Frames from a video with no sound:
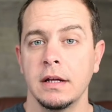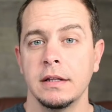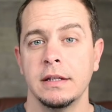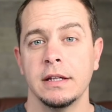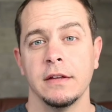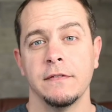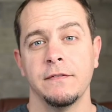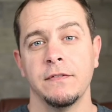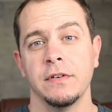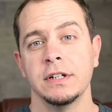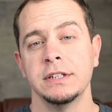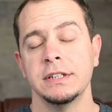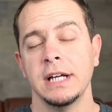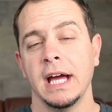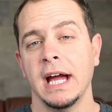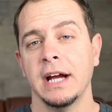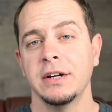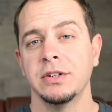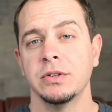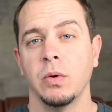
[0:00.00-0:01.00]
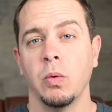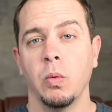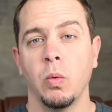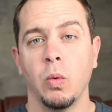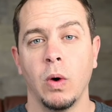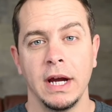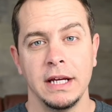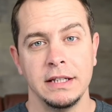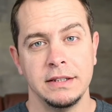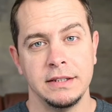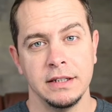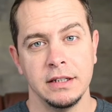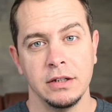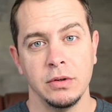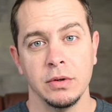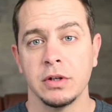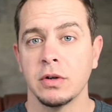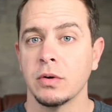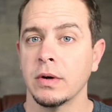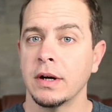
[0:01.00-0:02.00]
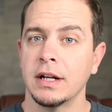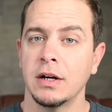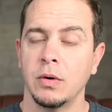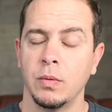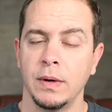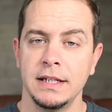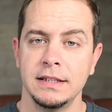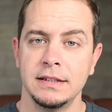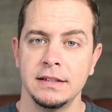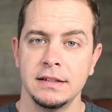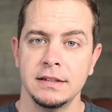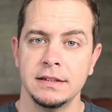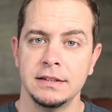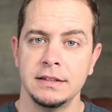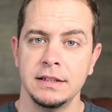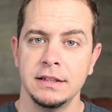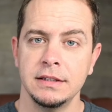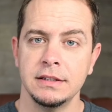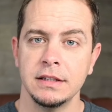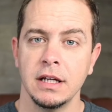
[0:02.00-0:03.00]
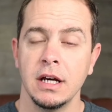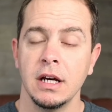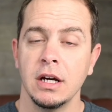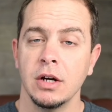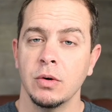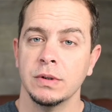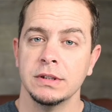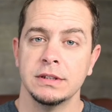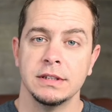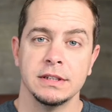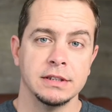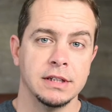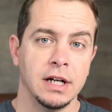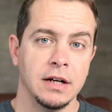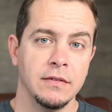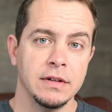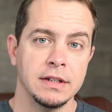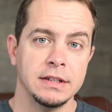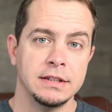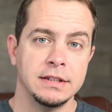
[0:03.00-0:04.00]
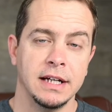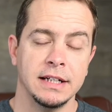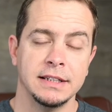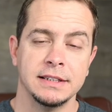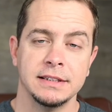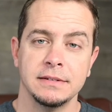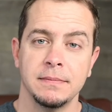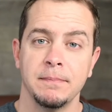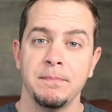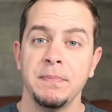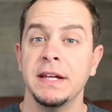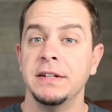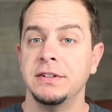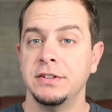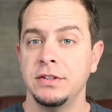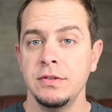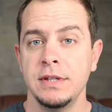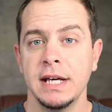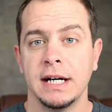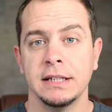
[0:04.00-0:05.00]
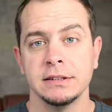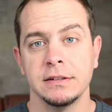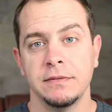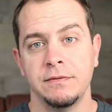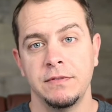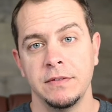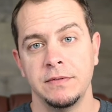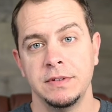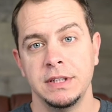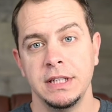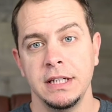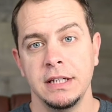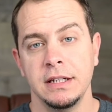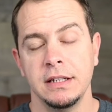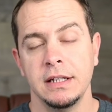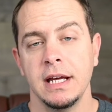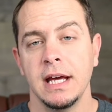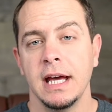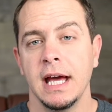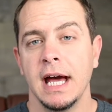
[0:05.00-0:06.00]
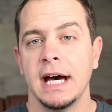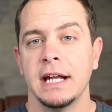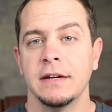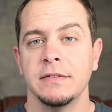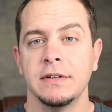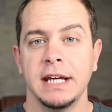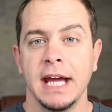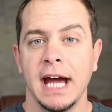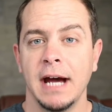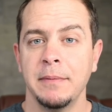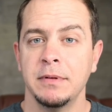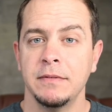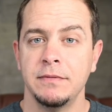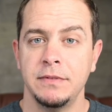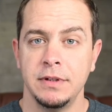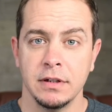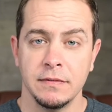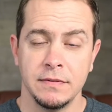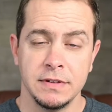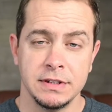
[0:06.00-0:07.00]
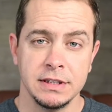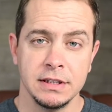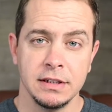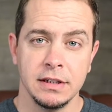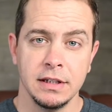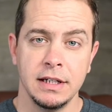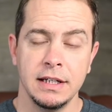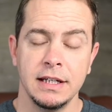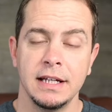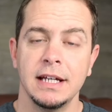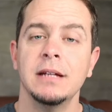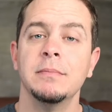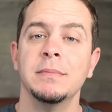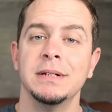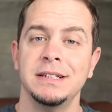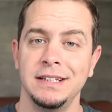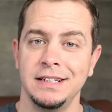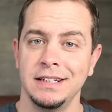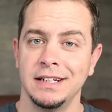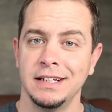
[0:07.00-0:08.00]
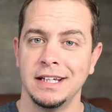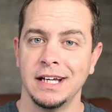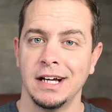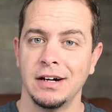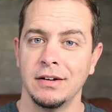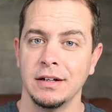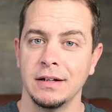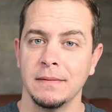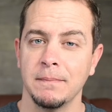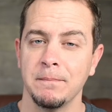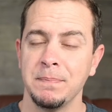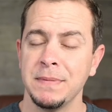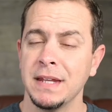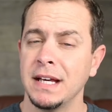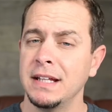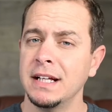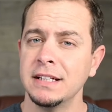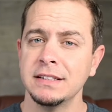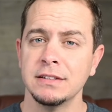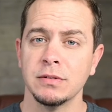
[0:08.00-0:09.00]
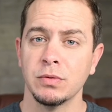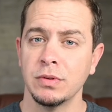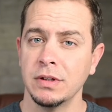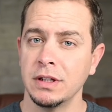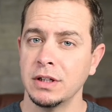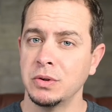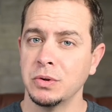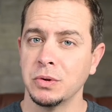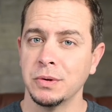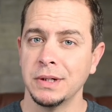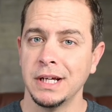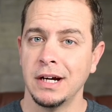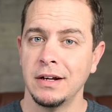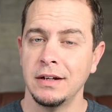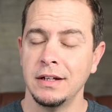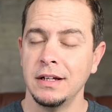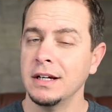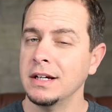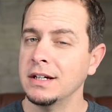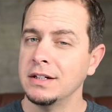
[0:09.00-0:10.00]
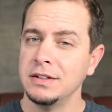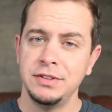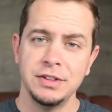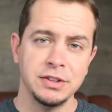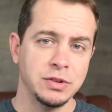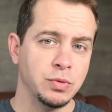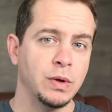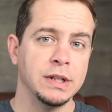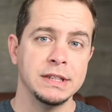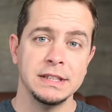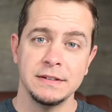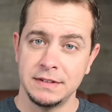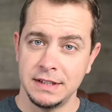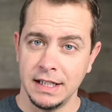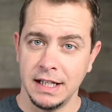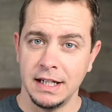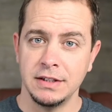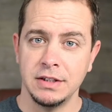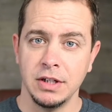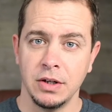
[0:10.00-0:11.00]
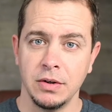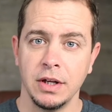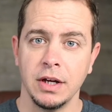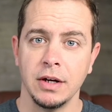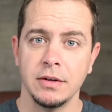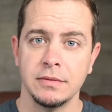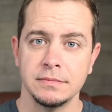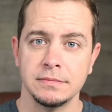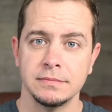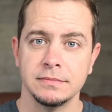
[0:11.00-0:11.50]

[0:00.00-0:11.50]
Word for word: Now, the first actual whitetail with chronic wasting disease was discovered in Texas in 2015 out of captive deer facility in Medina County. And that's a really cool county just west of San Antonio.